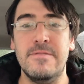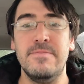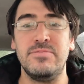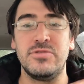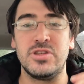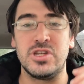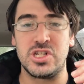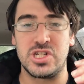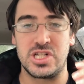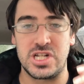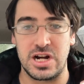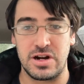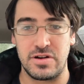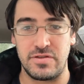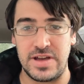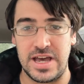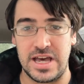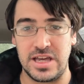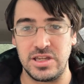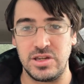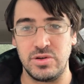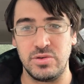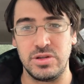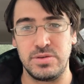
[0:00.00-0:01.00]
to share
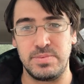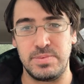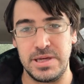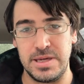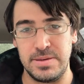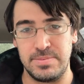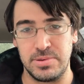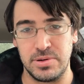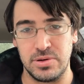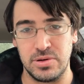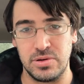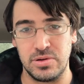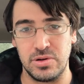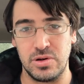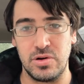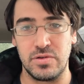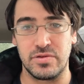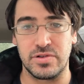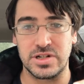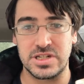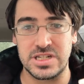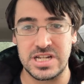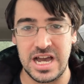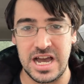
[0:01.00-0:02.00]
value with people
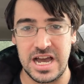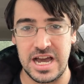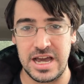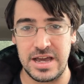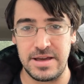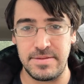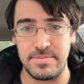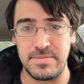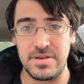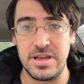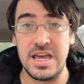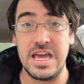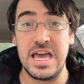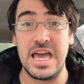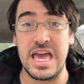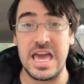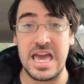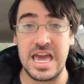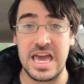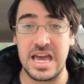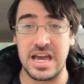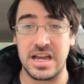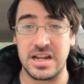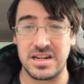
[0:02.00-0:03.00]
over time,
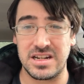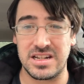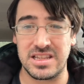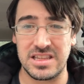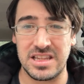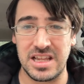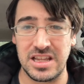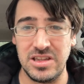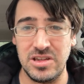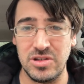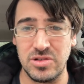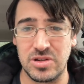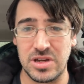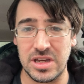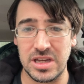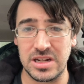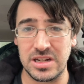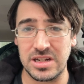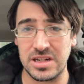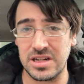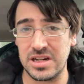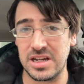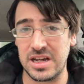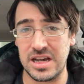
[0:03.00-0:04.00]
and that you
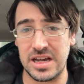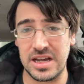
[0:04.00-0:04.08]
can,